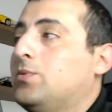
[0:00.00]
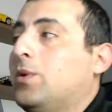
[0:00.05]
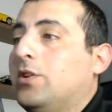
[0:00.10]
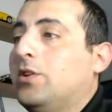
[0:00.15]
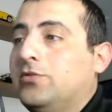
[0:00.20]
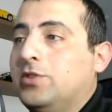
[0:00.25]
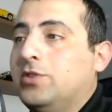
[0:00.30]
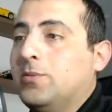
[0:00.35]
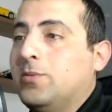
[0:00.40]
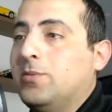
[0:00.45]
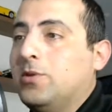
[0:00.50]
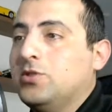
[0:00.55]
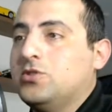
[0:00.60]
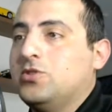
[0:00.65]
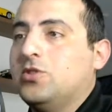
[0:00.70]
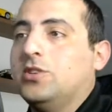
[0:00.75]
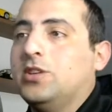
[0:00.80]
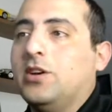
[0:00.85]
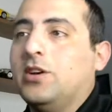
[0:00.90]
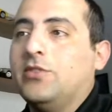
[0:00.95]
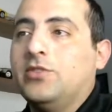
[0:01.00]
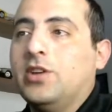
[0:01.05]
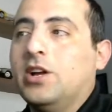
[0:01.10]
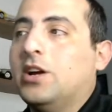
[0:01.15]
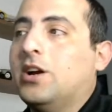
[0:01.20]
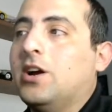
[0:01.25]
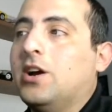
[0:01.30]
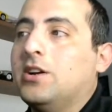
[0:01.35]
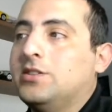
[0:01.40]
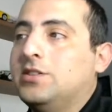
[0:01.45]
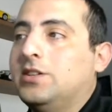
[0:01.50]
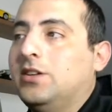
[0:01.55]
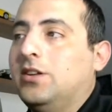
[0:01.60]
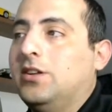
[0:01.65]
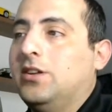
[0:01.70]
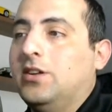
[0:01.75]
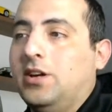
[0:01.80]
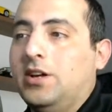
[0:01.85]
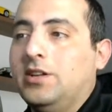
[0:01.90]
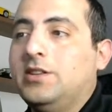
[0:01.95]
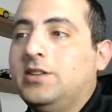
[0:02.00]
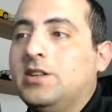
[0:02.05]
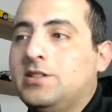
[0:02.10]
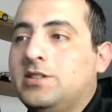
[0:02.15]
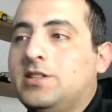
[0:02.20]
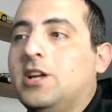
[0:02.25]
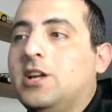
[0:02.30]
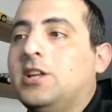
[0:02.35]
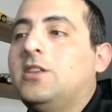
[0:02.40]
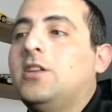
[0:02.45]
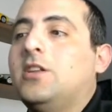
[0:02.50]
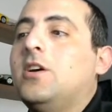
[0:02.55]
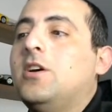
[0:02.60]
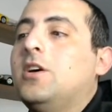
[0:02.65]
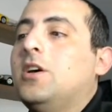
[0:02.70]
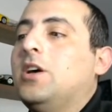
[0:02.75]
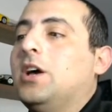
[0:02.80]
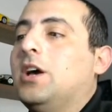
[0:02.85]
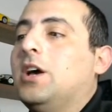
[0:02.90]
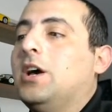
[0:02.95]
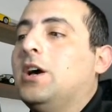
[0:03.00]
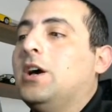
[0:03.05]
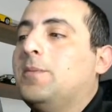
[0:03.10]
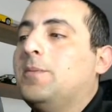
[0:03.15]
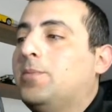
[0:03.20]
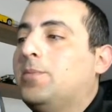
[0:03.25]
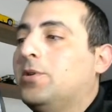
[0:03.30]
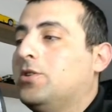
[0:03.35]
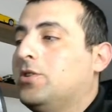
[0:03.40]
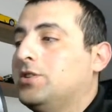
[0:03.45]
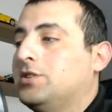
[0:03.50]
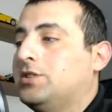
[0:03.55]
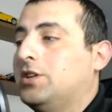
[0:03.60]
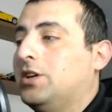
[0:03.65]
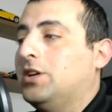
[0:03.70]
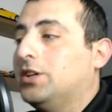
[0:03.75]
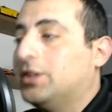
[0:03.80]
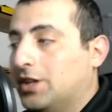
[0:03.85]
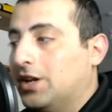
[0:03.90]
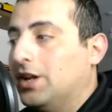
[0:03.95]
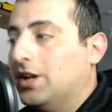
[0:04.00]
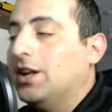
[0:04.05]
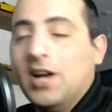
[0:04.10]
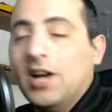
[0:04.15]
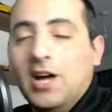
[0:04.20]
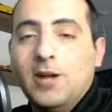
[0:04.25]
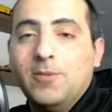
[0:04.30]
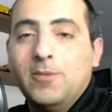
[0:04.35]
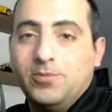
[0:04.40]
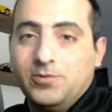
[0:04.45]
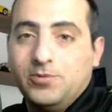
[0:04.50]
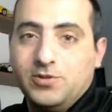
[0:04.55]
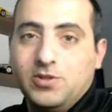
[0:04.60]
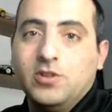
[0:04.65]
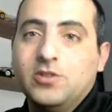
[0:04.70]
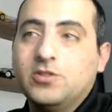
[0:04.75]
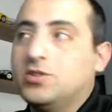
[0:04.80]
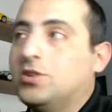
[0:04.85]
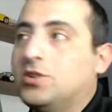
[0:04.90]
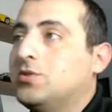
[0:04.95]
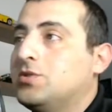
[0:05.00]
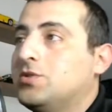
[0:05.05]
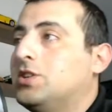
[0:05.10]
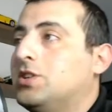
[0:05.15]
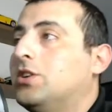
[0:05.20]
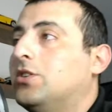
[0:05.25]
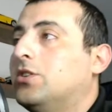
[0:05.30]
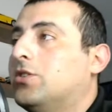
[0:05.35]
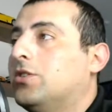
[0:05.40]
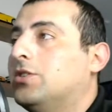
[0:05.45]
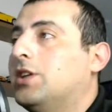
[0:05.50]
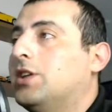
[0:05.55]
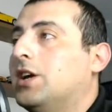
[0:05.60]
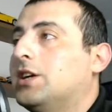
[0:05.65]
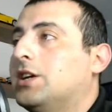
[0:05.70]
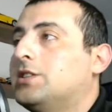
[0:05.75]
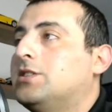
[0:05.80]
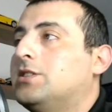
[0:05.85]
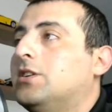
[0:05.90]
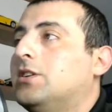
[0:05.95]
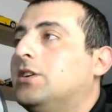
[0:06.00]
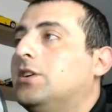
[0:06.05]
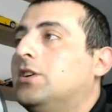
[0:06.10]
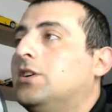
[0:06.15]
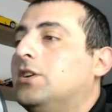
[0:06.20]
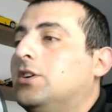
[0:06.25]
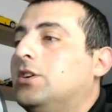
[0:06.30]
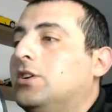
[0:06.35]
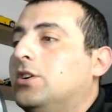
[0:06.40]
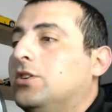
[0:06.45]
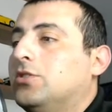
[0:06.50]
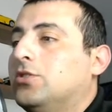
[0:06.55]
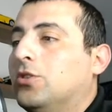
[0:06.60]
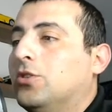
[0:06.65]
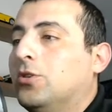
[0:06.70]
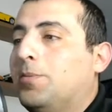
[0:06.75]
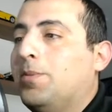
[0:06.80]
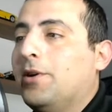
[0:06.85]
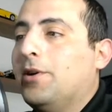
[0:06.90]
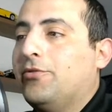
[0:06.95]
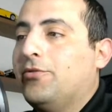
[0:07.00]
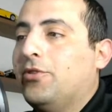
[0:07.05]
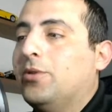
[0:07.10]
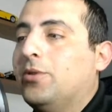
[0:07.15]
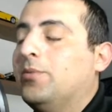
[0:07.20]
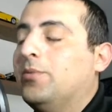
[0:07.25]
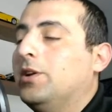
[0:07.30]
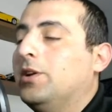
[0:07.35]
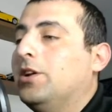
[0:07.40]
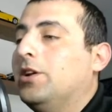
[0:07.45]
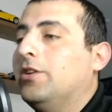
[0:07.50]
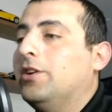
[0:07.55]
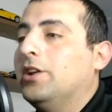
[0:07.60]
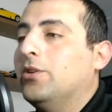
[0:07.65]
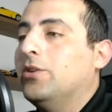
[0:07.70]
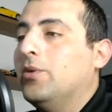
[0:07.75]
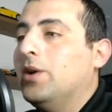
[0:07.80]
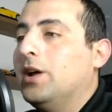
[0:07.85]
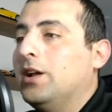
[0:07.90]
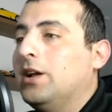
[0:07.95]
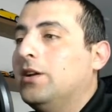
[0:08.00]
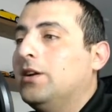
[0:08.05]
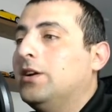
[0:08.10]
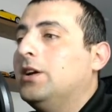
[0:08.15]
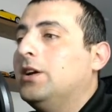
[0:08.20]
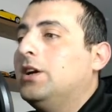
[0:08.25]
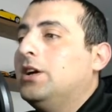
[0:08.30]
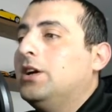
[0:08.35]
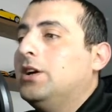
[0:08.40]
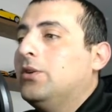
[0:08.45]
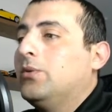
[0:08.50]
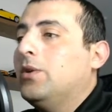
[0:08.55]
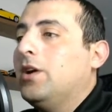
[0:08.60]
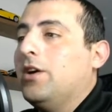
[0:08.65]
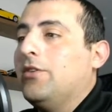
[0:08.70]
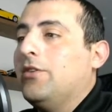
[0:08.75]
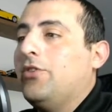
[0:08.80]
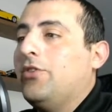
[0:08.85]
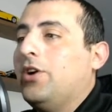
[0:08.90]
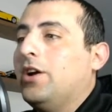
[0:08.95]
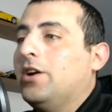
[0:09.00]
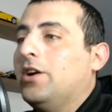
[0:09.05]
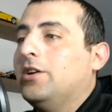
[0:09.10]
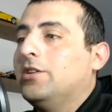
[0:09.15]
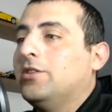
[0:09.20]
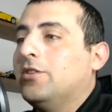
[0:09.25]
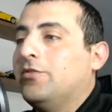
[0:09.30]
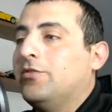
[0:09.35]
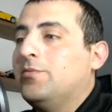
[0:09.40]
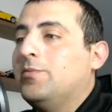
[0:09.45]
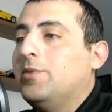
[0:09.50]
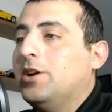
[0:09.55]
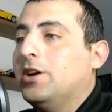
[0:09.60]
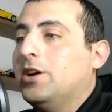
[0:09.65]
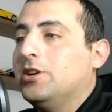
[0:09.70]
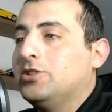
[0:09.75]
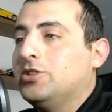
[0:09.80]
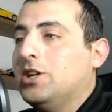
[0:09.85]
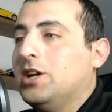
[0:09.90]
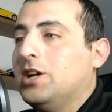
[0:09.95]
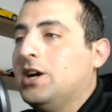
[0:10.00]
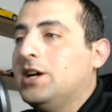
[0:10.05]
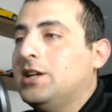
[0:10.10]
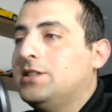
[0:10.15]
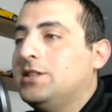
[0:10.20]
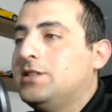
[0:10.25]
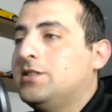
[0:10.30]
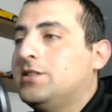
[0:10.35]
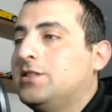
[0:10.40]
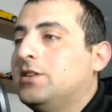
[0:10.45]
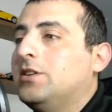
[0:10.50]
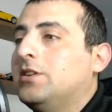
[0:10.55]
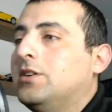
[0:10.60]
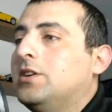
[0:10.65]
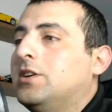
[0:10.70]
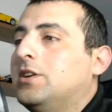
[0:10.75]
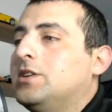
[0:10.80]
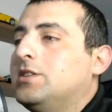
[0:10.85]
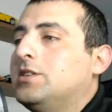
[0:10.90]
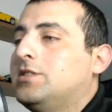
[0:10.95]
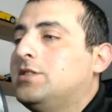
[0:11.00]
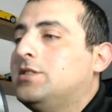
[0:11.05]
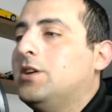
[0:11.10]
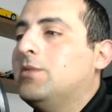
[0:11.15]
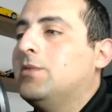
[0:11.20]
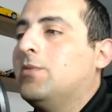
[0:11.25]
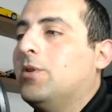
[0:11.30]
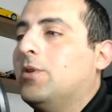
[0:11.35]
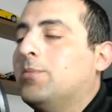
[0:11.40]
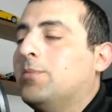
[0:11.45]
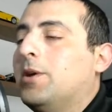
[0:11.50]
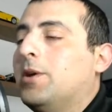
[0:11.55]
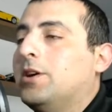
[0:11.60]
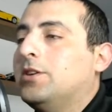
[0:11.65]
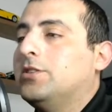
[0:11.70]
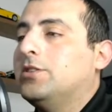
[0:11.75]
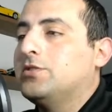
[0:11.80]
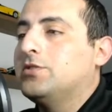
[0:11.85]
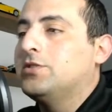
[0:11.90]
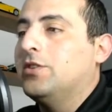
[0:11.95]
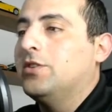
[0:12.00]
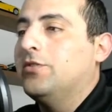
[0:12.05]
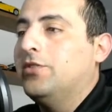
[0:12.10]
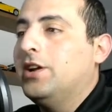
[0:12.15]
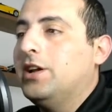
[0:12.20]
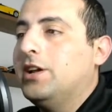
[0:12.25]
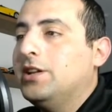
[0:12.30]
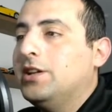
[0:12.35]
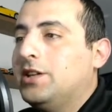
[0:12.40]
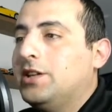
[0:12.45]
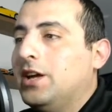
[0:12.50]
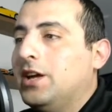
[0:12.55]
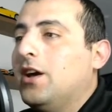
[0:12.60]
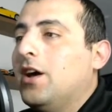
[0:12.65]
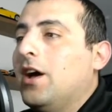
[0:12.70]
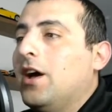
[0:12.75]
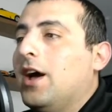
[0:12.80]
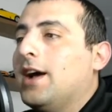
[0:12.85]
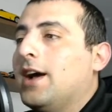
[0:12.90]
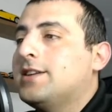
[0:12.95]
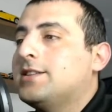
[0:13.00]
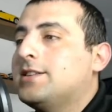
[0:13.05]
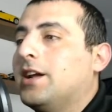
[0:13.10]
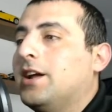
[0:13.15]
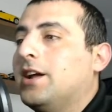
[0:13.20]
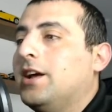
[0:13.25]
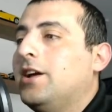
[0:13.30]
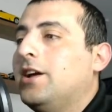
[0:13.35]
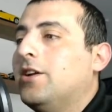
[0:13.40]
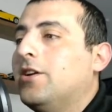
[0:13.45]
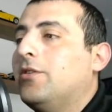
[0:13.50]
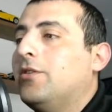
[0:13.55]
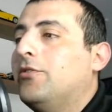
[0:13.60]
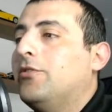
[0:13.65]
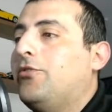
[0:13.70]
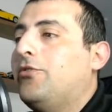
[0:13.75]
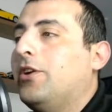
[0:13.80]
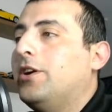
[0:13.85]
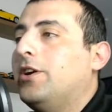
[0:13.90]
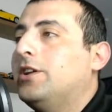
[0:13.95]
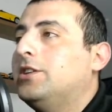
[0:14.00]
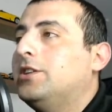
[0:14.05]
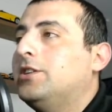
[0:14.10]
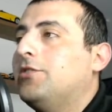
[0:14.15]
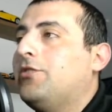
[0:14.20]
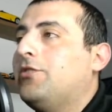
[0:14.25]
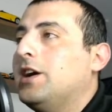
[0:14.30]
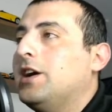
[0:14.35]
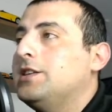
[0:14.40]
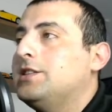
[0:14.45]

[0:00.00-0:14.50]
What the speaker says: the most sought after cards in this set, because it really helps also Synchro decks to perform really well. We have Herald of Mirage Lights, Seymour Bird of Sovereignty, Extra Hero Infernal Divisor.